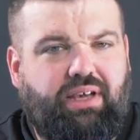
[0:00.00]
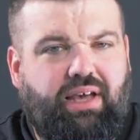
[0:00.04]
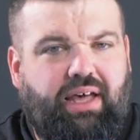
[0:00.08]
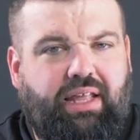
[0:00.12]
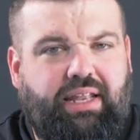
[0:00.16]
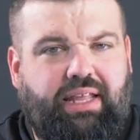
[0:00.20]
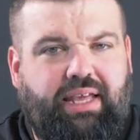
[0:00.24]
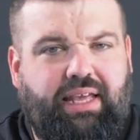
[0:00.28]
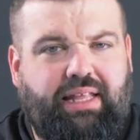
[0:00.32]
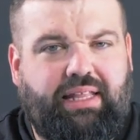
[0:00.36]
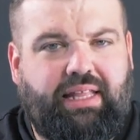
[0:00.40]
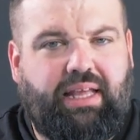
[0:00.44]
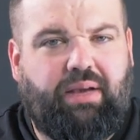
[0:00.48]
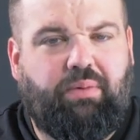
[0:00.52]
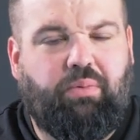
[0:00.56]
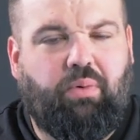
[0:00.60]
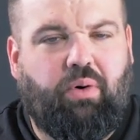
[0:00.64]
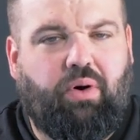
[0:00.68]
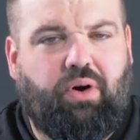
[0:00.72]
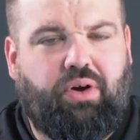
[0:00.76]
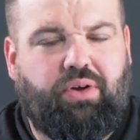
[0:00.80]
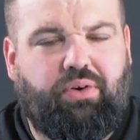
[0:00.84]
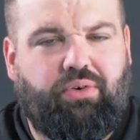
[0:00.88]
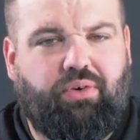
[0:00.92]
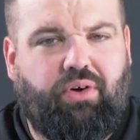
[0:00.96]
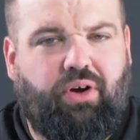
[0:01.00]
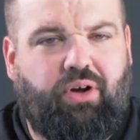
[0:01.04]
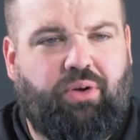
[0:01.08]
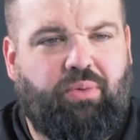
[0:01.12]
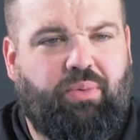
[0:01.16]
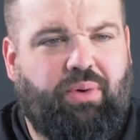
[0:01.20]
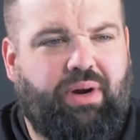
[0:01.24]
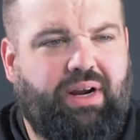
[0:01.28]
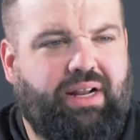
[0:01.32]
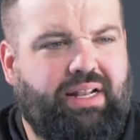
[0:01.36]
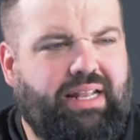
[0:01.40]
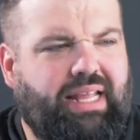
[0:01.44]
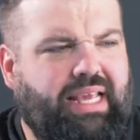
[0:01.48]
and then like walking around
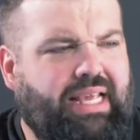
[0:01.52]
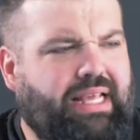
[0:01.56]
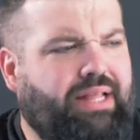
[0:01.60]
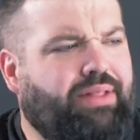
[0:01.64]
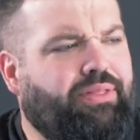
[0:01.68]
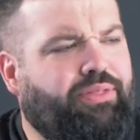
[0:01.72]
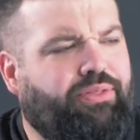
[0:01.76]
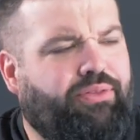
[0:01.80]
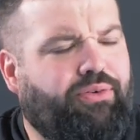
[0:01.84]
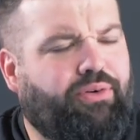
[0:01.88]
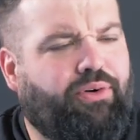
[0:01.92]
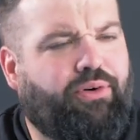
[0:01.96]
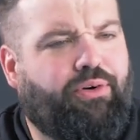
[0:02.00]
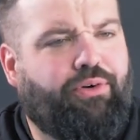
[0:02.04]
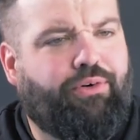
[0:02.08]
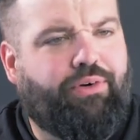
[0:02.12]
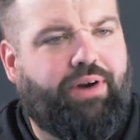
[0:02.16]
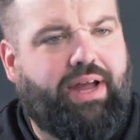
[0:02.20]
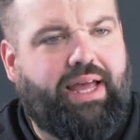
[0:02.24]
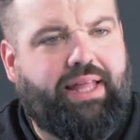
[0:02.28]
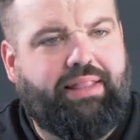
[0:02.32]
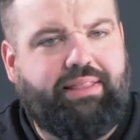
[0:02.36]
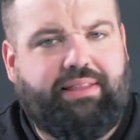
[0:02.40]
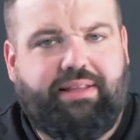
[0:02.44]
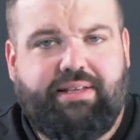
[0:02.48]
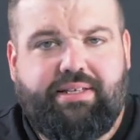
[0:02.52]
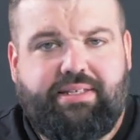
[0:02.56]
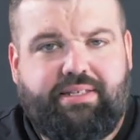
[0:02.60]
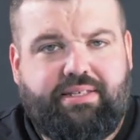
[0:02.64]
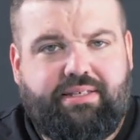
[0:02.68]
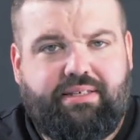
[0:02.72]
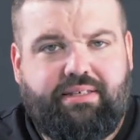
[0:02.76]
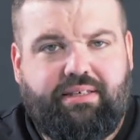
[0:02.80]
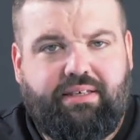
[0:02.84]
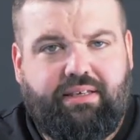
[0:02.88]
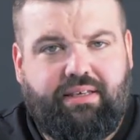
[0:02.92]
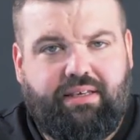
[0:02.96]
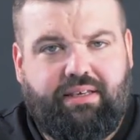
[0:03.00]
wearing like their
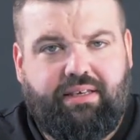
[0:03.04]
grandas.